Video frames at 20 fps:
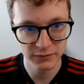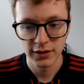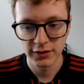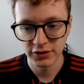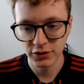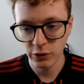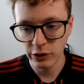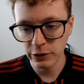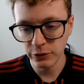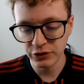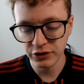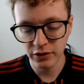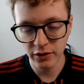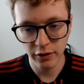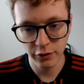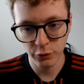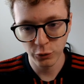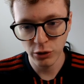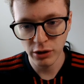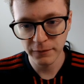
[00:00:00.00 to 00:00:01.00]
So here's
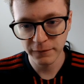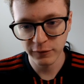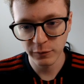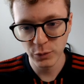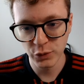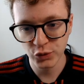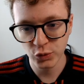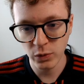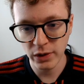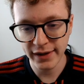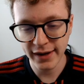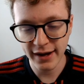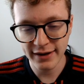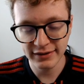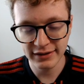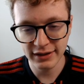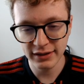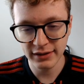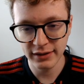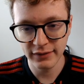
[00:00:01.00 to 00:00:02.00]
another one from a tweet I did,